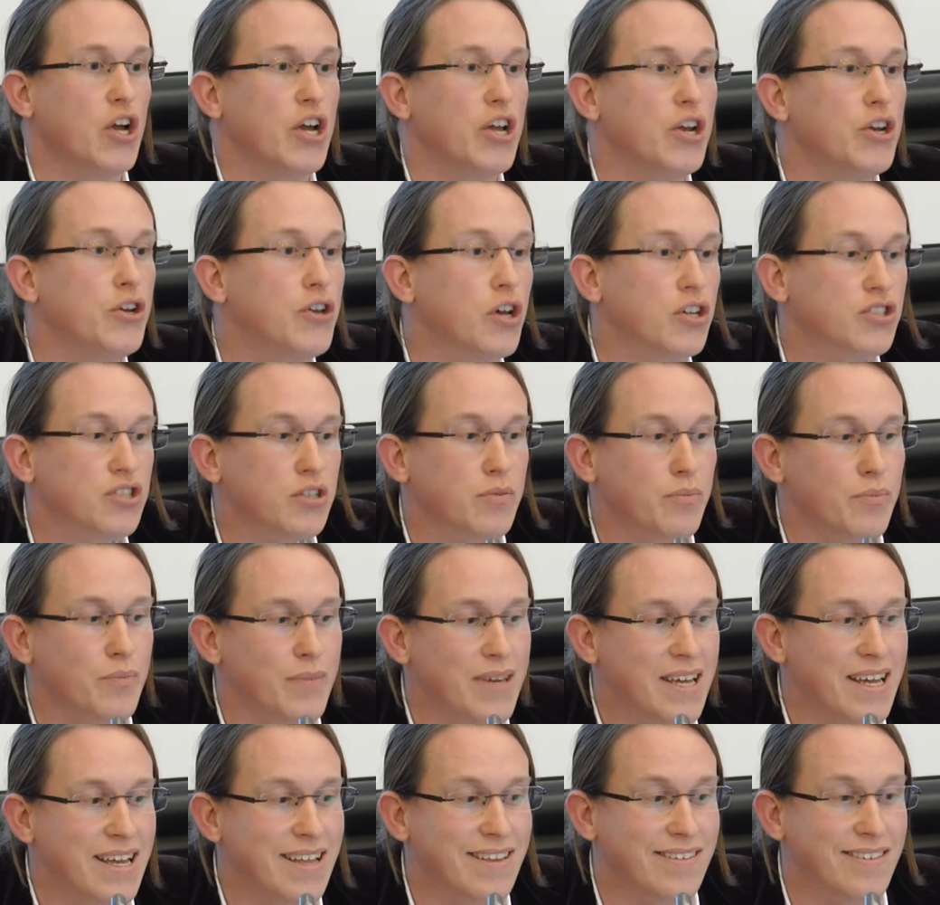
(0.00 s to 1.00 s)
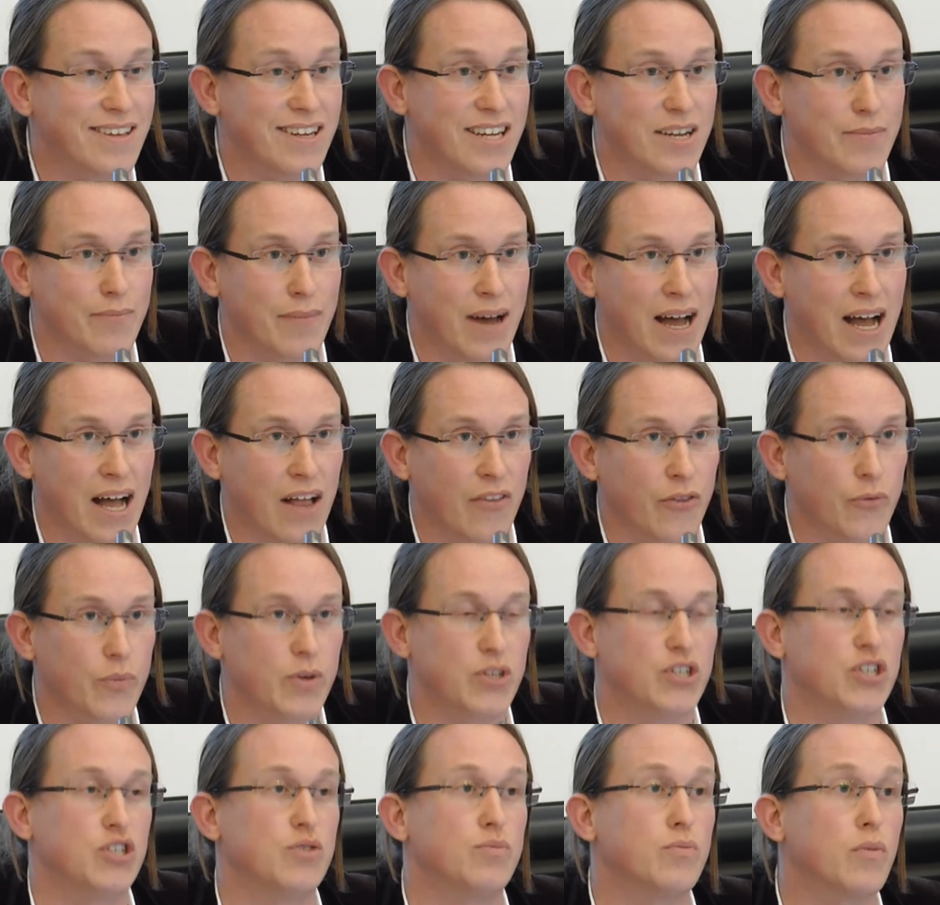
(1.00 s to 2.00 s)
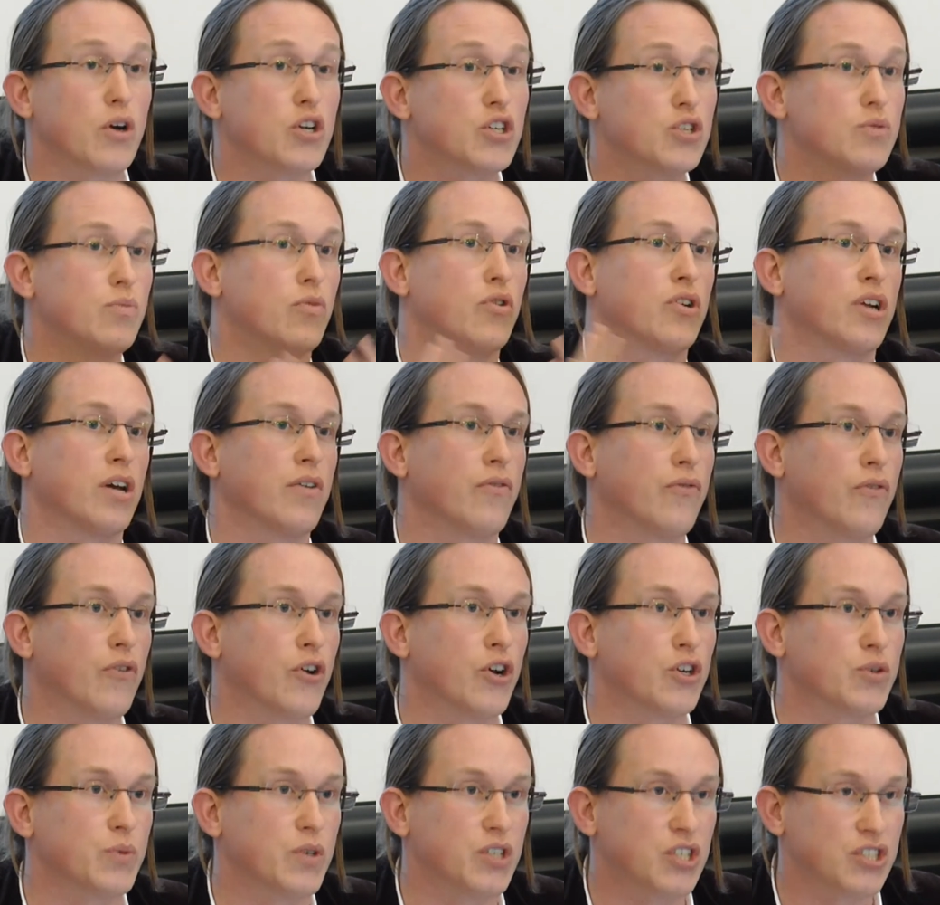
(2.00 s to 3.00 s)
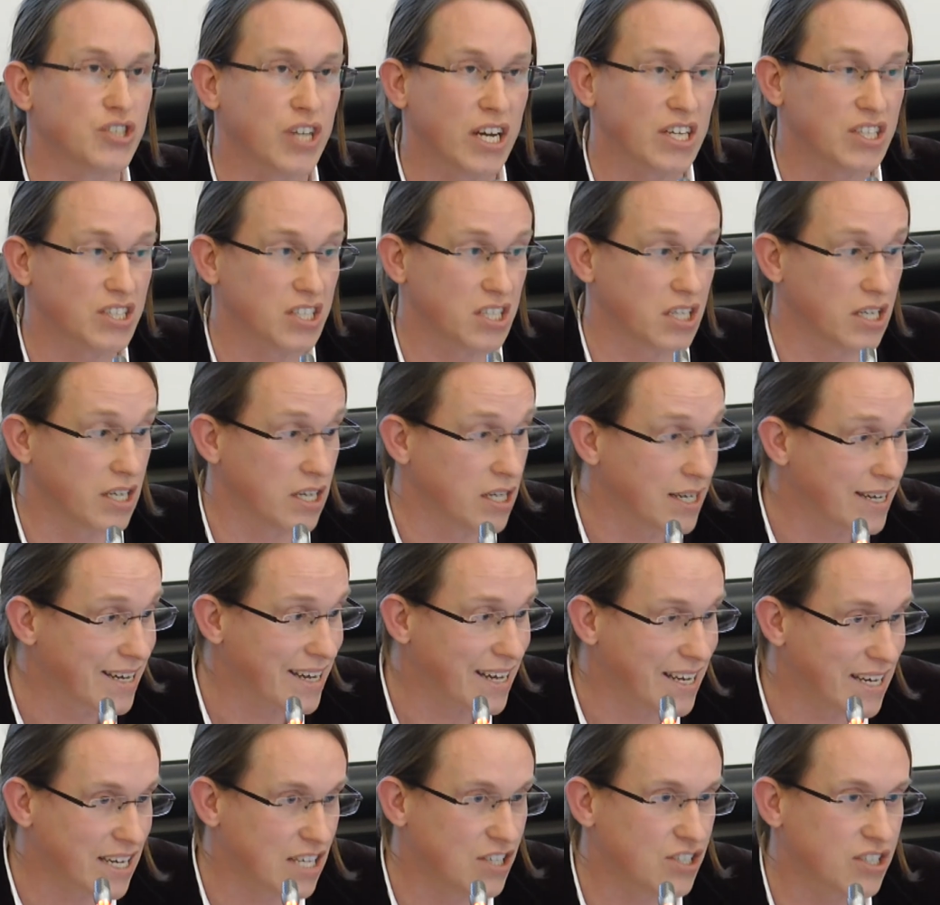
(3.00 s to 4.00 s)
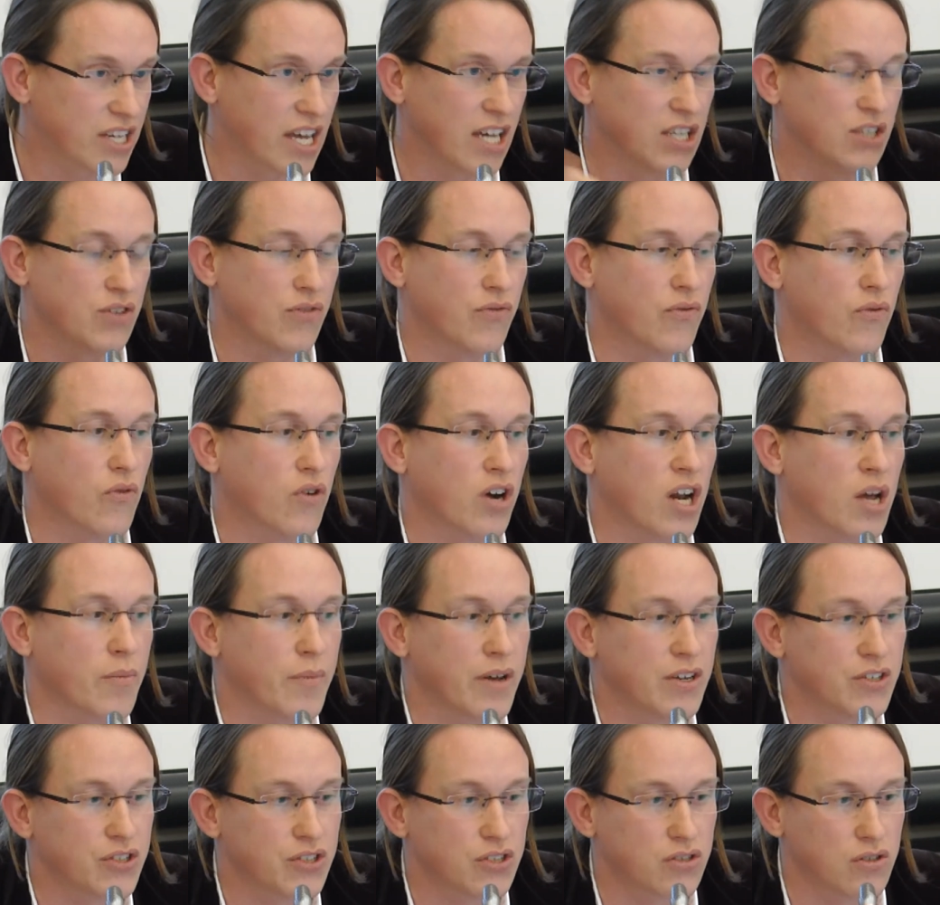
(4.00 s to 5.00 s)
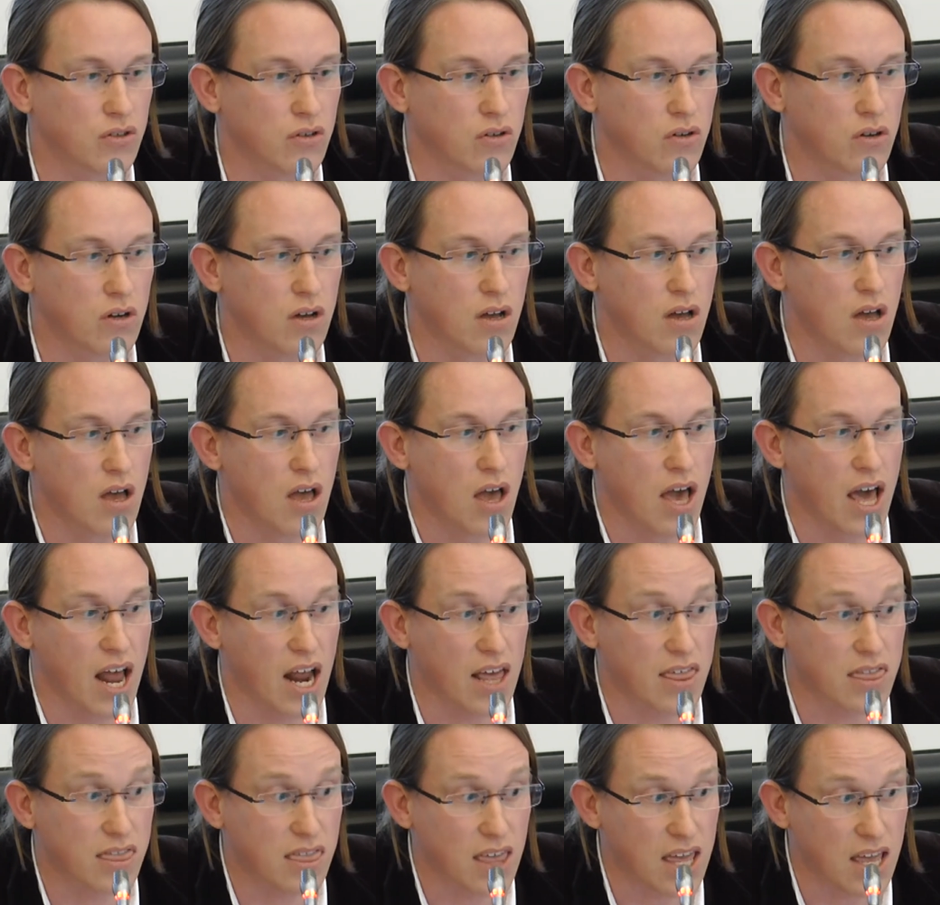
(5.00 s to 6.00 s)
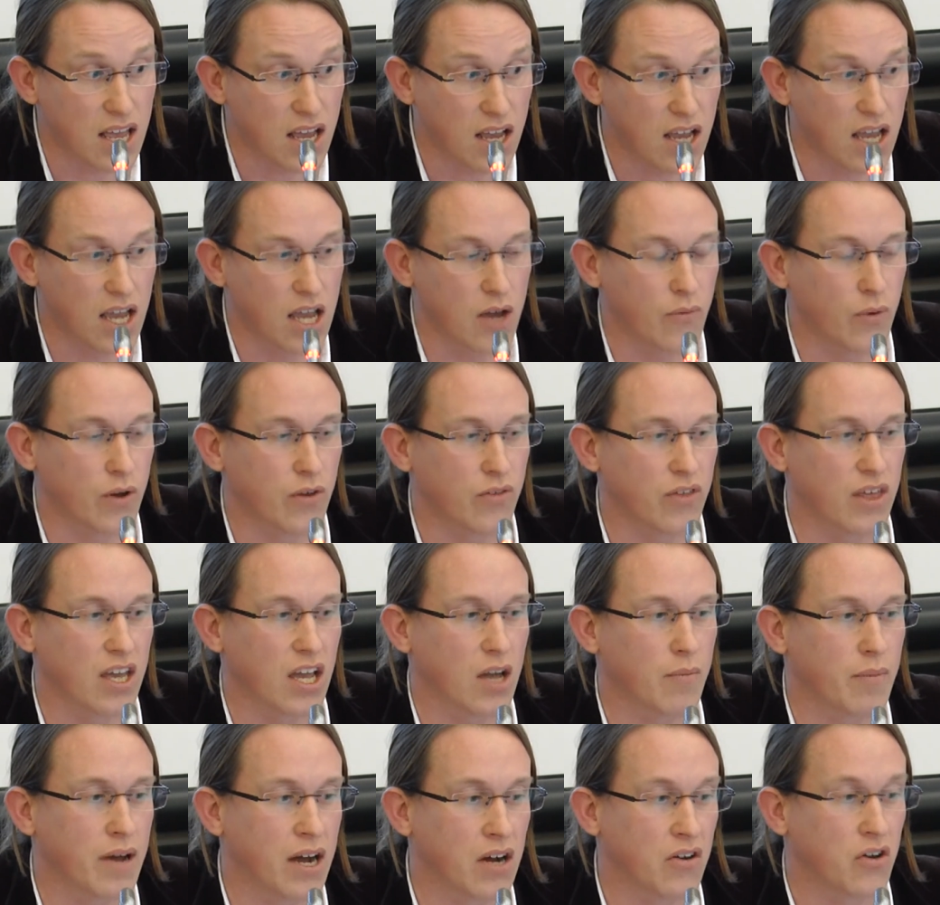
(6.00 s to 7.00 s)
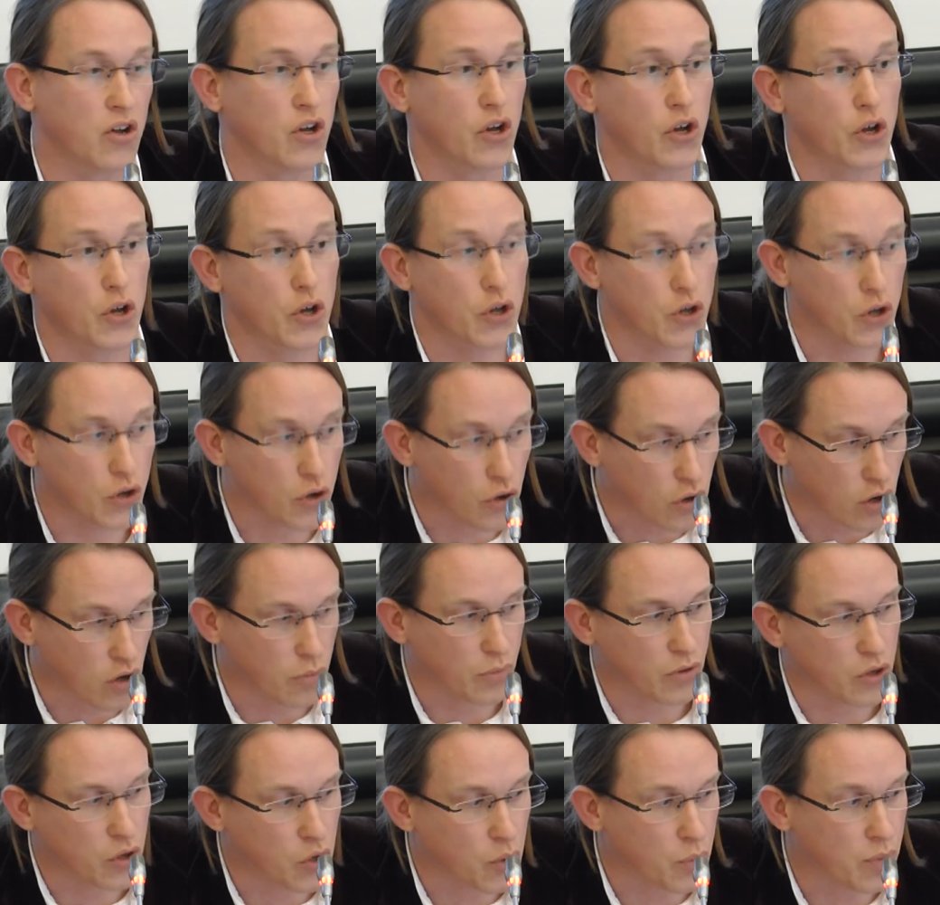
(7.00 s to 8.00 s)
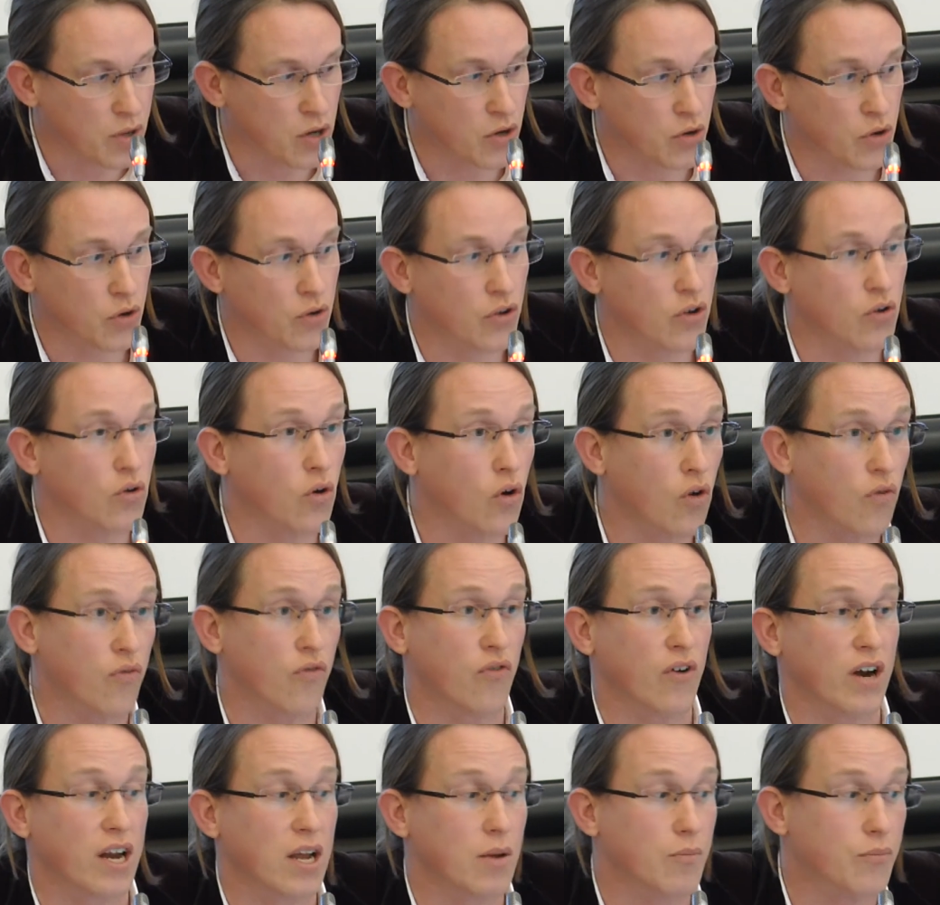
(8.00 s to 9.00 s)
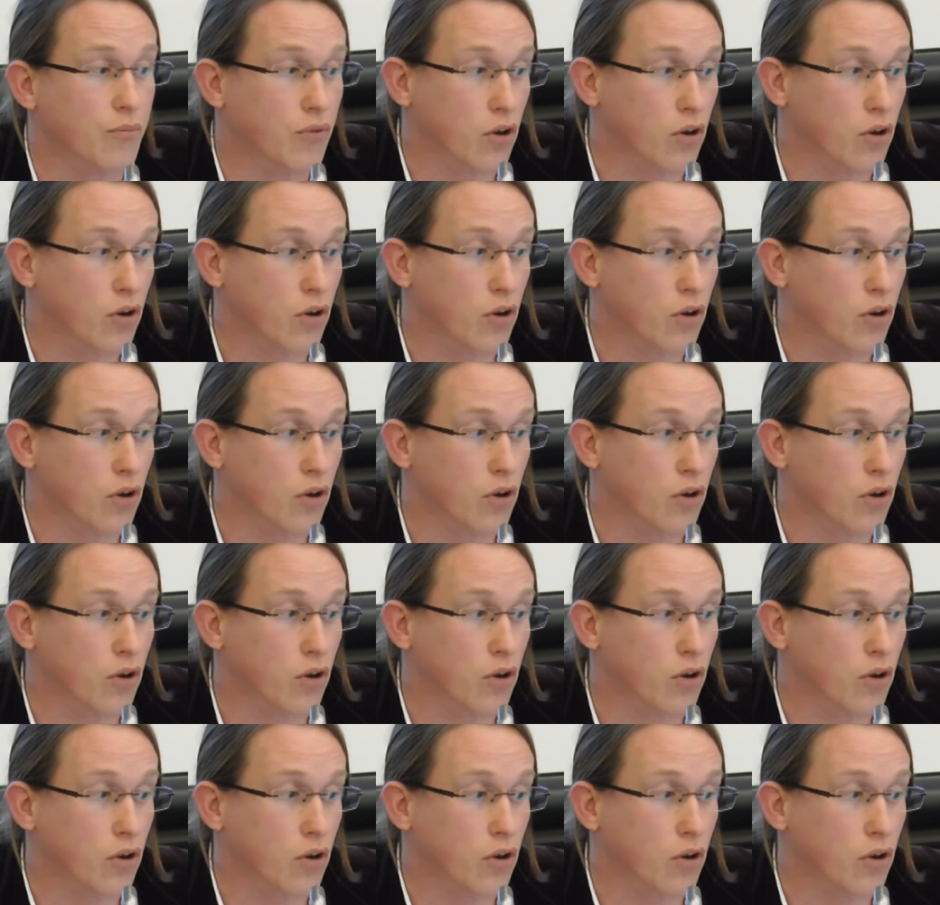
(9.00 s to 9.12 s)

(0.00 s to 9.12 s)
doesn't meet the demand, which is much more diverse, which is actually, in this case, four-dimensional. And I think, if we think about the European Union offering